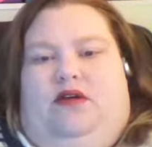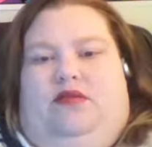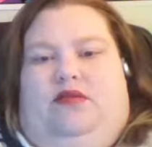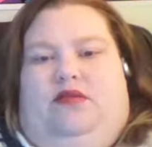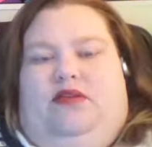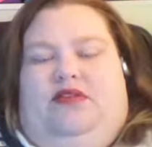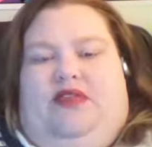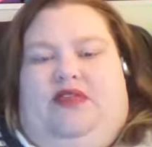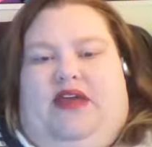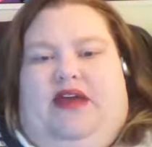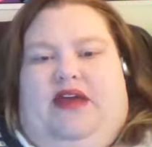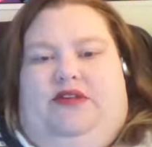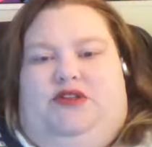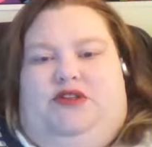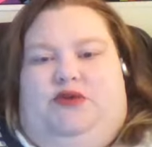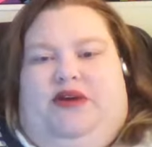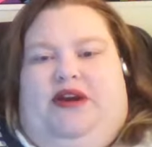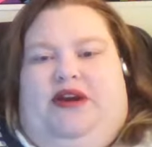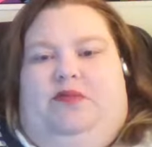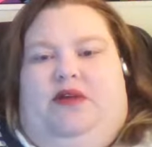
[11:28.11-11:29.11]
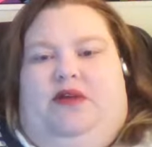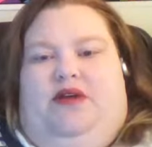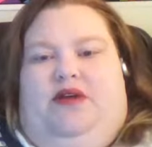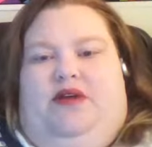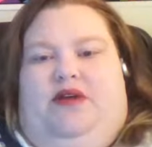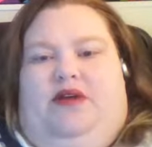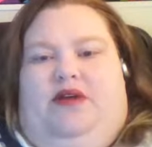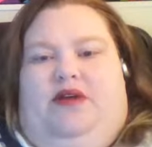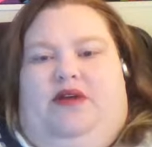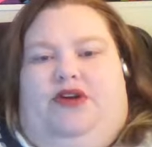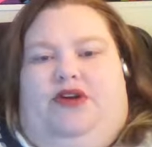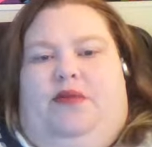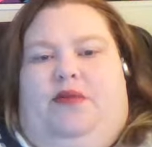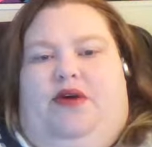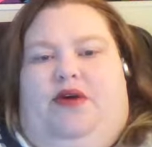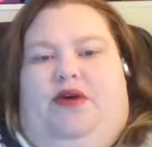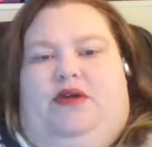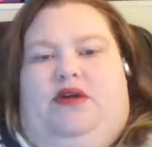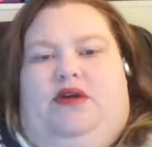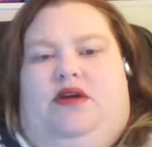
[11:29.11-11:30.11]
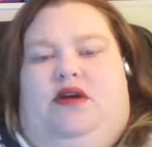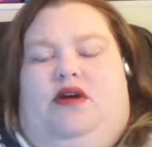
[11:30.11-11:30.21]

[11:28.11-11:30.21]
the thing that's right above your tailbone,